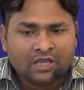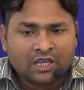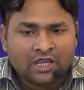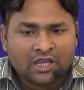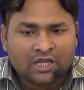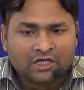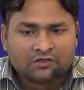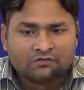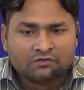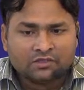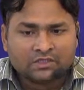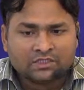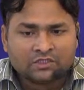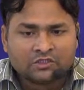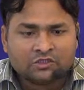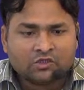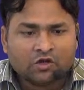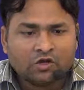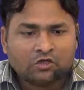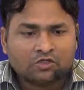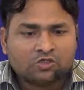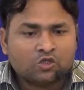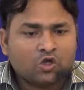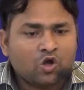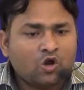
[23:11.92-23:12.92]
It was
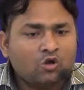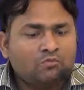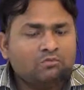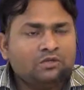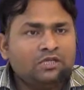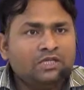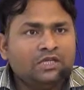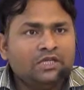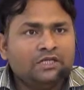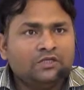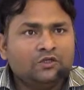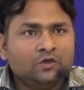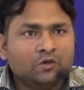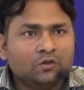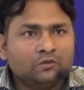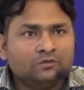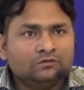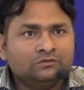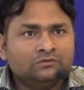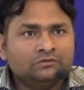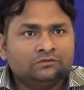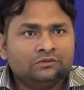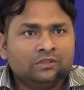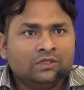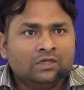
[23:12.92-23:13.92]
not commonly
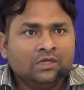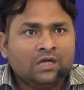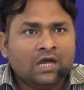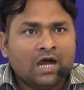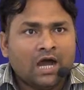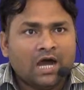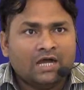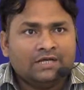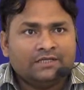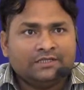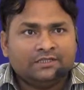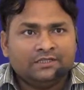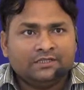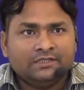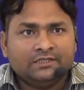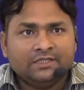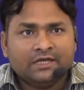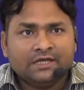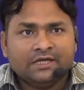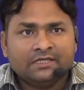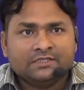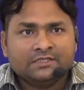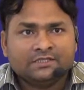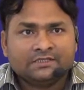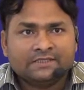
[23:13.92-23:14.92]
known until
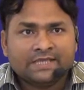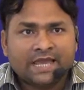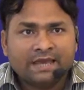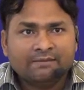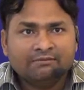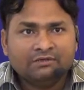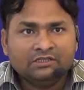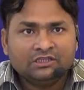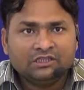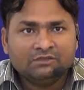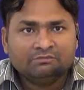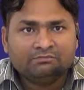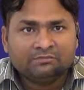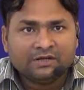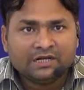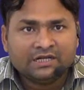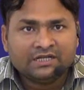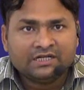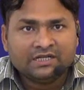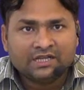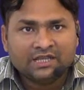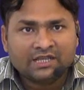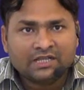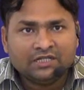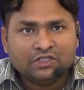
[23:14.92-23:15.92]
the 7th
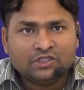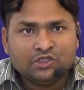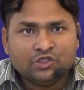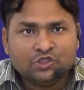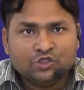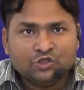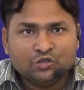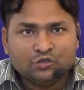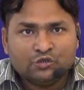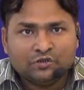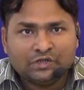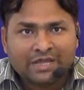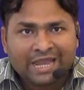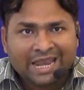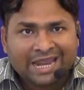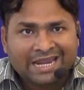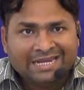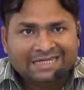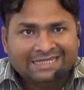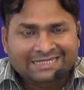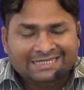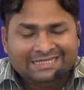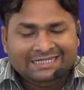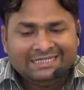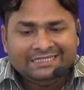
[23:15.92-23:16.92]
printing in June
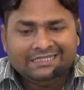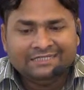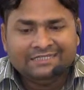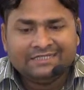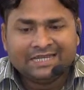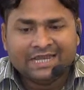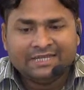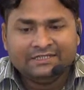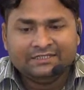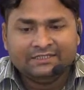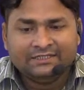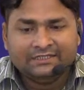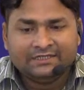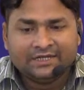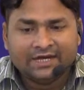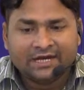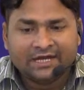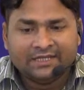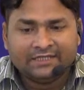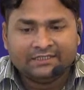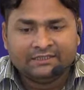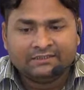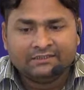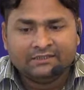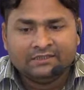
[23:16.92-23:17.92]

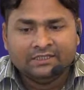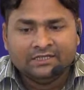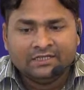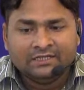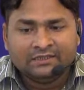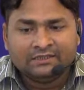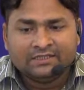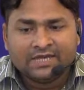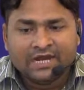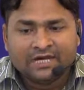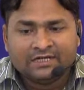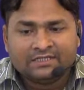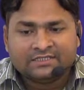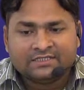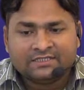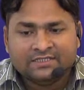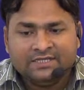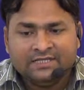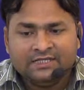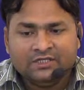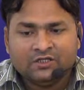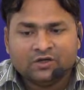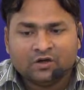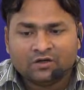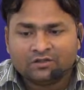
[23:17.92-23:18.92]
1899 that
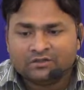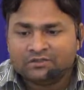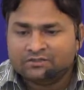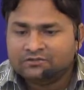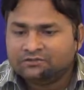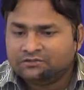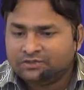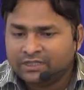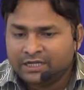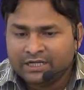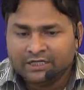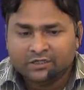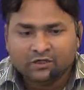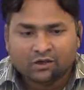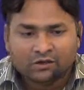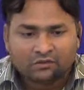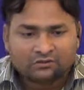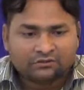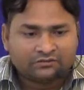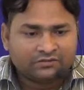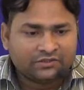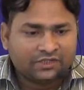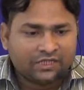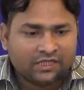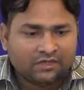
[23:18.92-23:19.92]

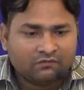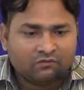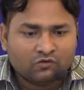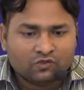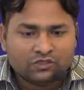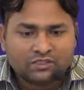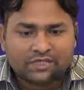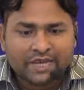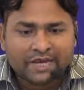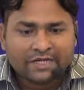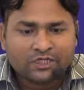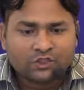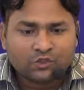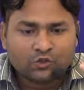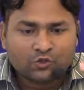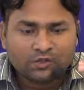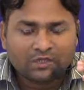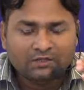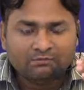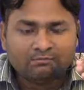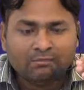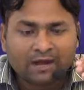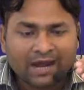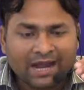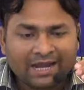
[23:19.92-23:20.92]
C.3.3 was actually
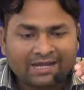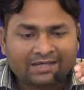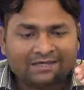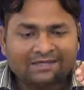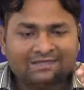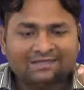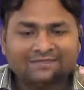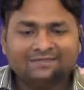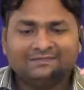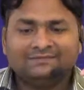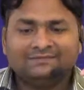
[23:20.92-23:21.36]
Wilde.